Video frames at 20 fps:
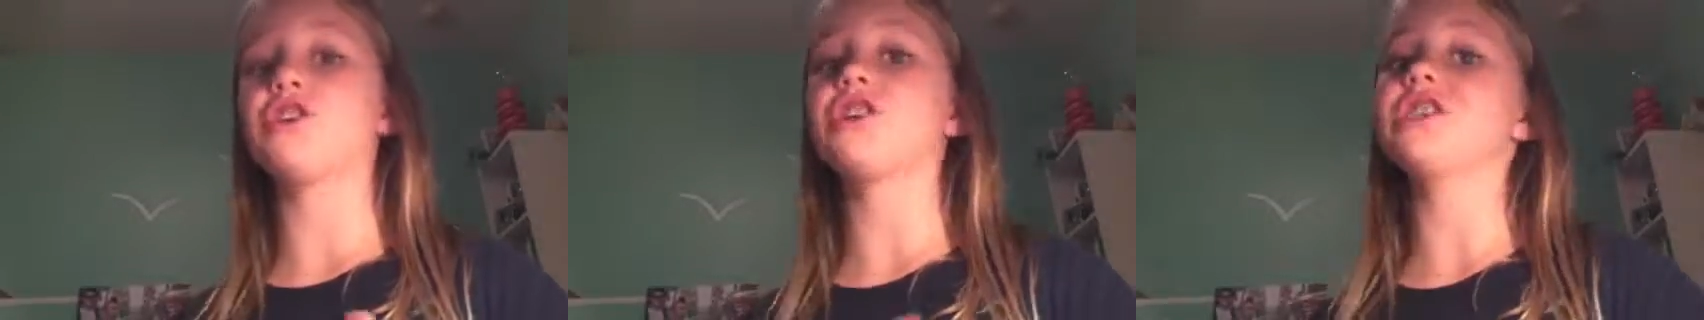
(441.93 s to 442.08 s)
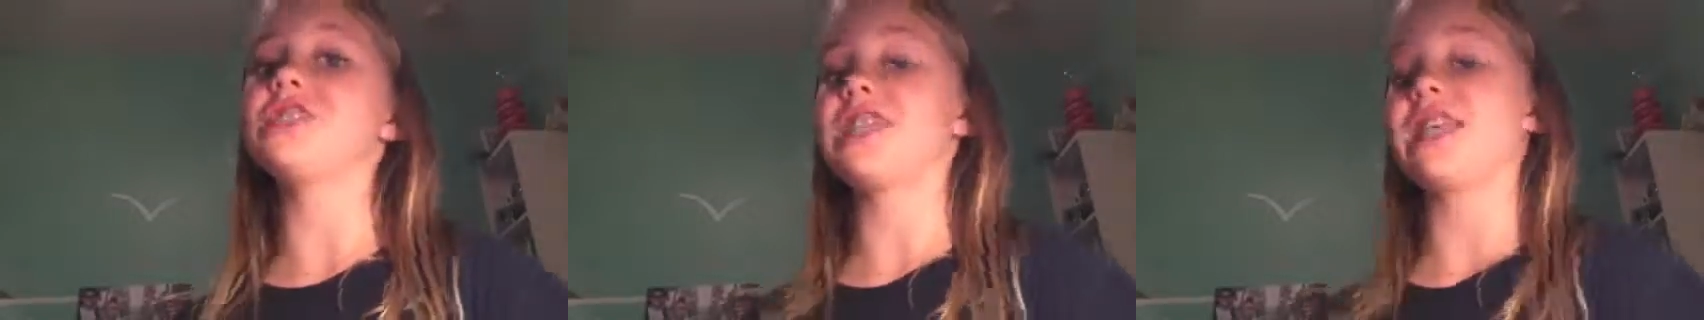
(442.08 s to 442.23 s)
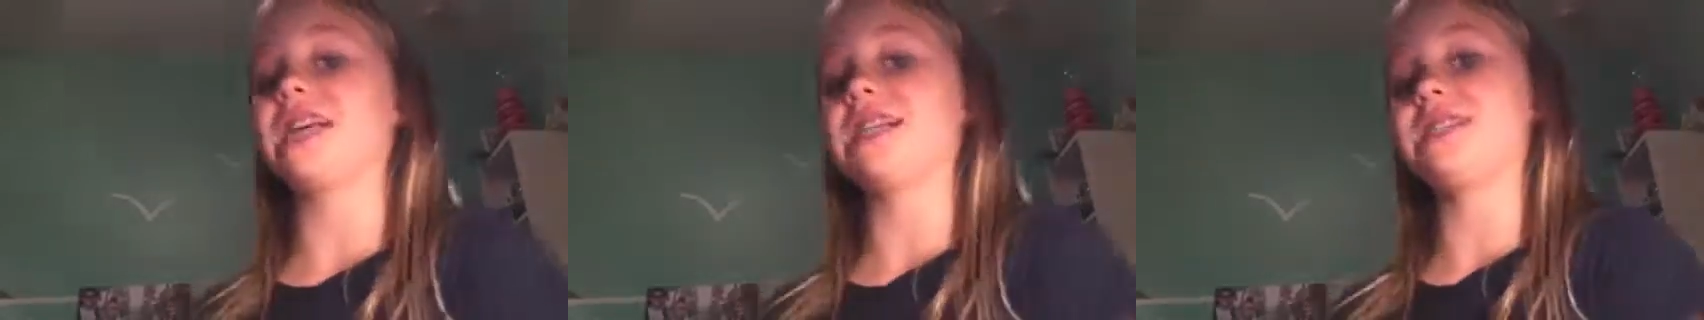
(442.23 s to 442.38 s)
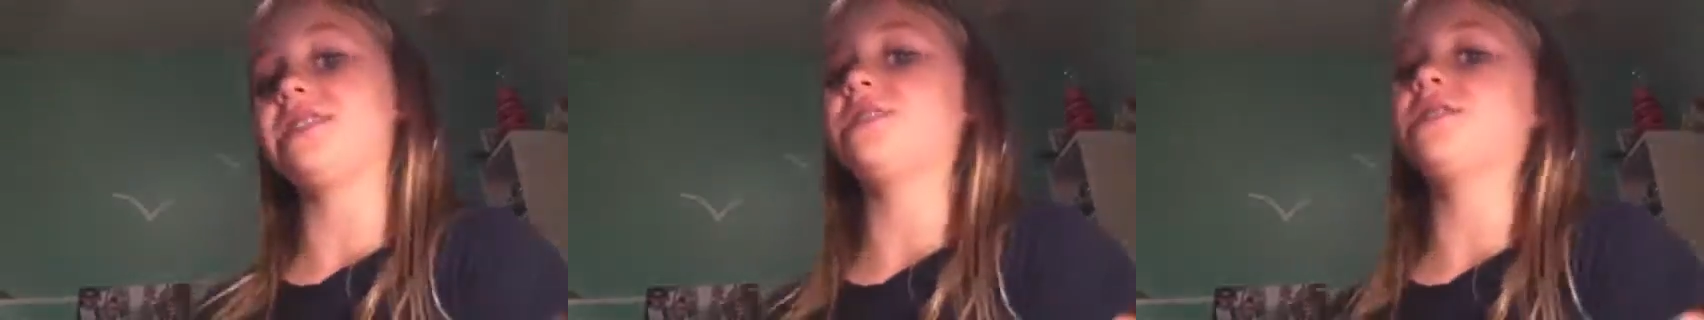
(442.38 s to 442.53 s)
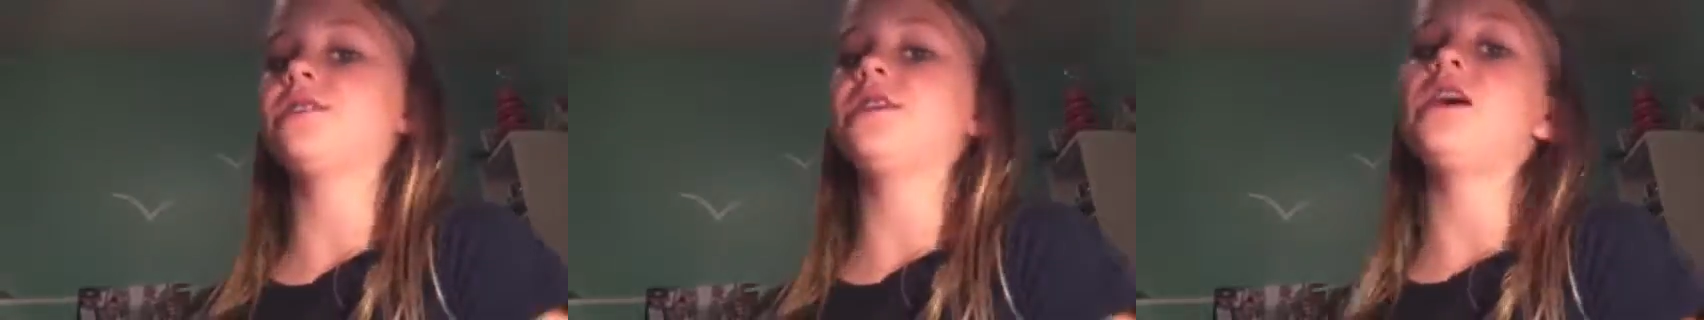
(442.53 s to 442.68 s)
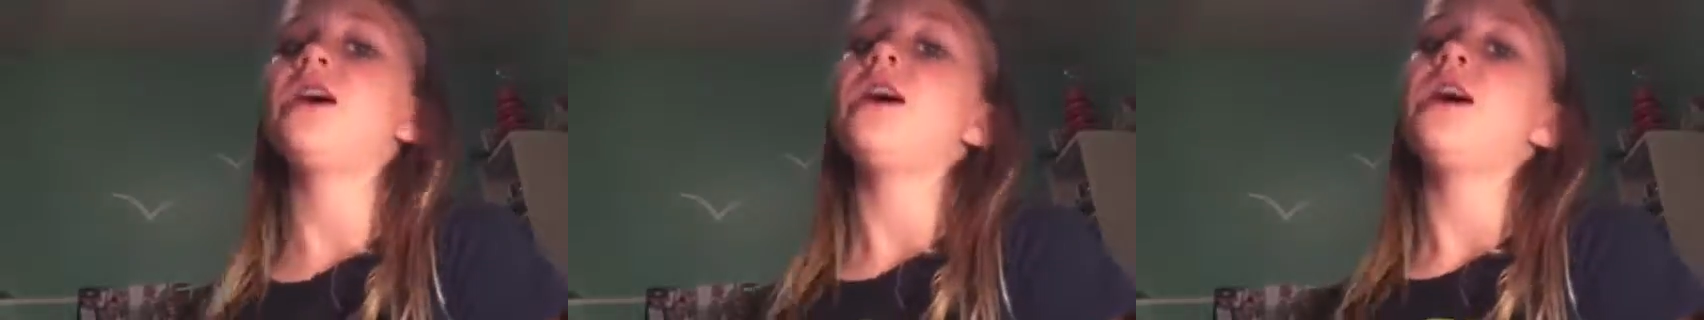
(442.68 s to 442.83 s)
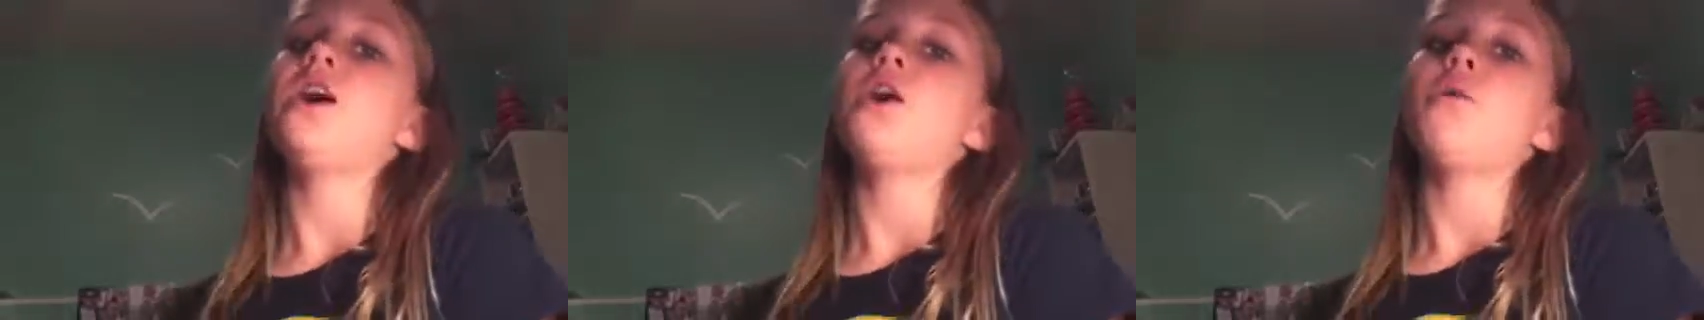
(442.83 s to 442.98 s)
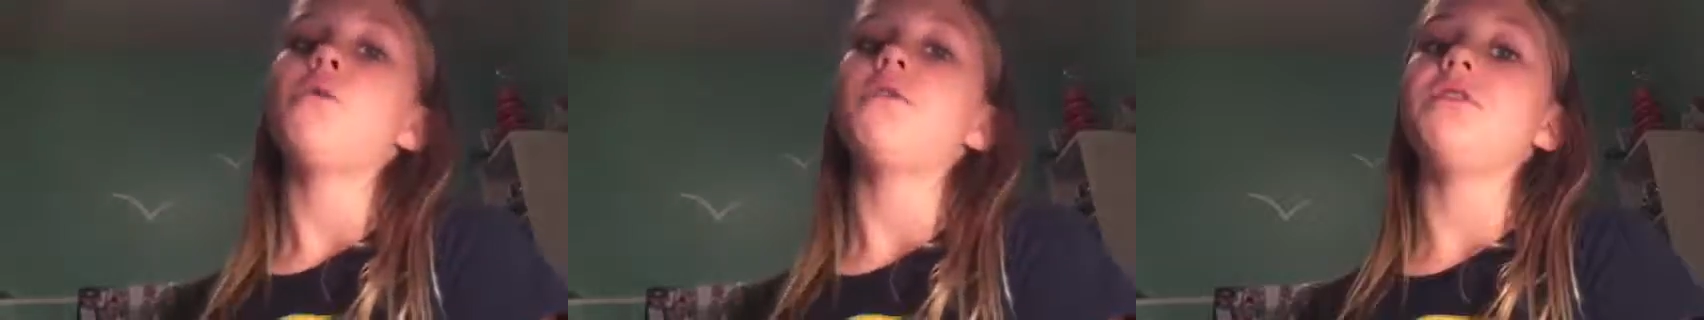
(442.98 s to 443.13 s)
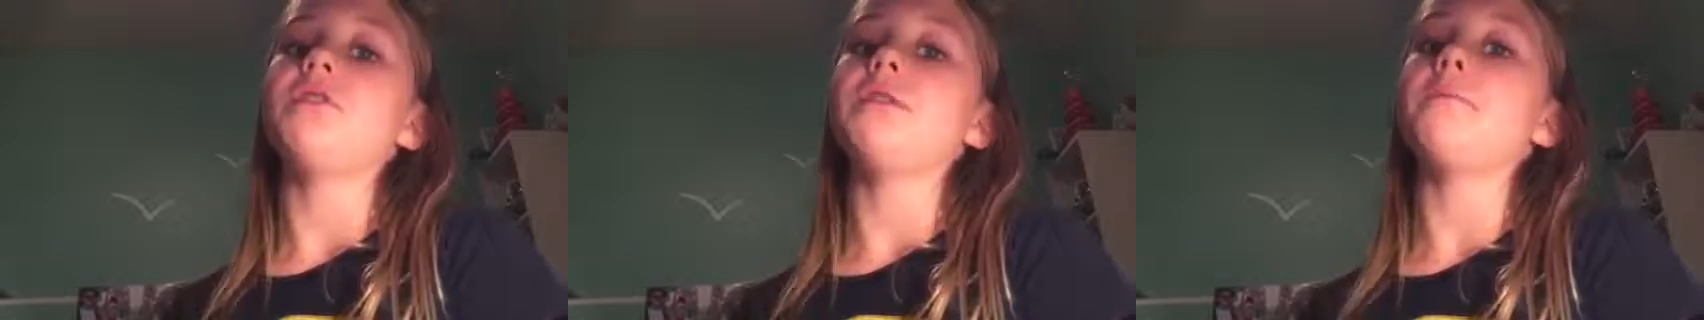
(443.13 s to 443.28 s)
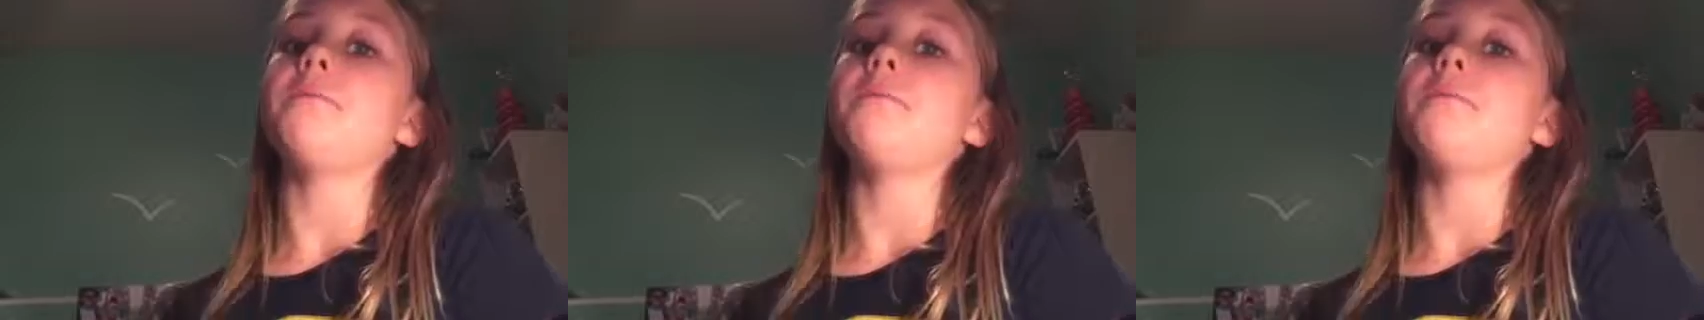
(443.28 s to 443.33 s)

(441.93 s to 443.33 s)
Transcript: because that's when